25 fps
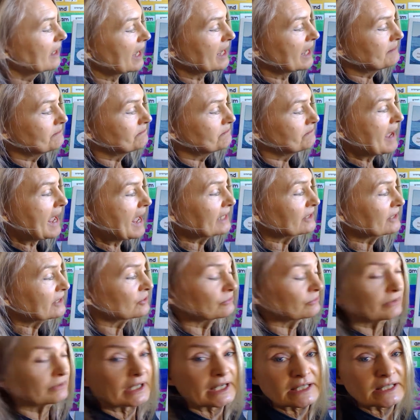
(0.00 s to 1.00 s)
And
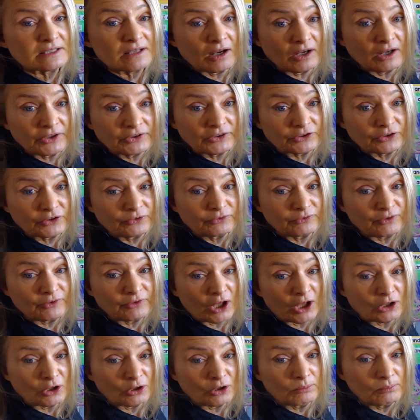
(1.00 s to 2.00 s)
manta rays also
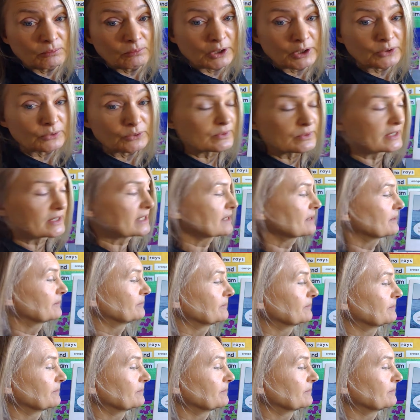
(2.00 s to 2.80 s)
follow boats.